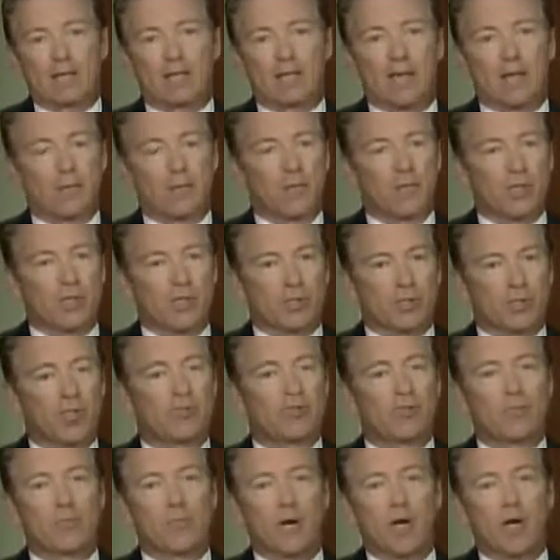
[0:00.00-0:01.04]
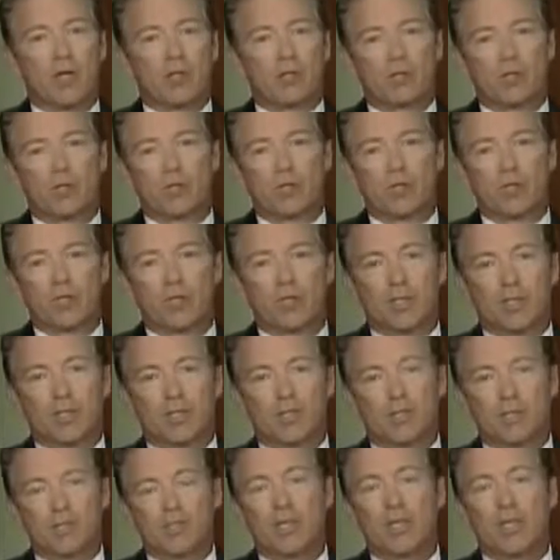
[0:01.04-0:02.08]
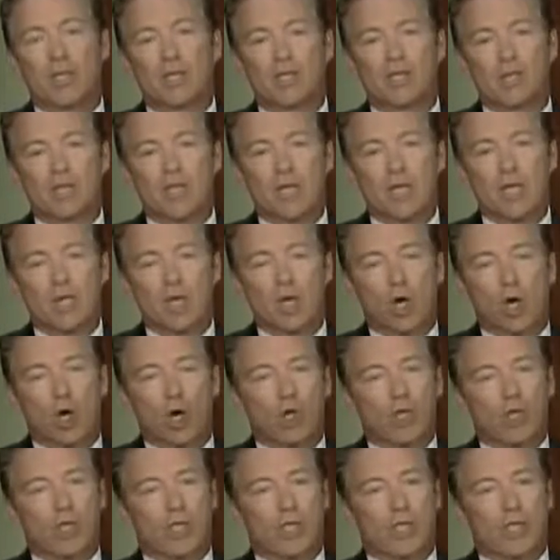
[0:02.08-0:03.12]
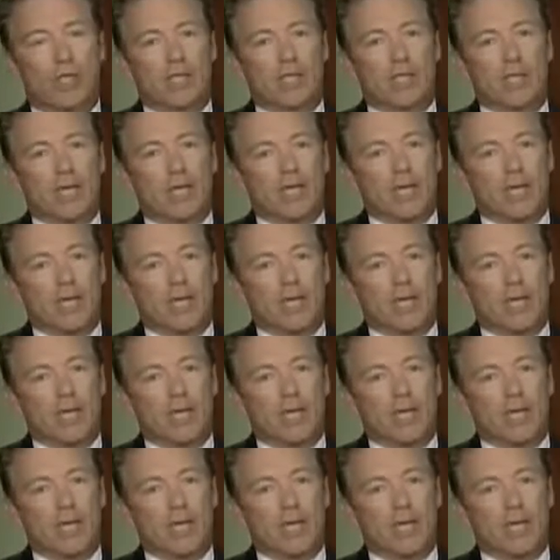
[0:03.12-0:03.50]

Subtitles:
I'm the chief sponsor in the Senate on a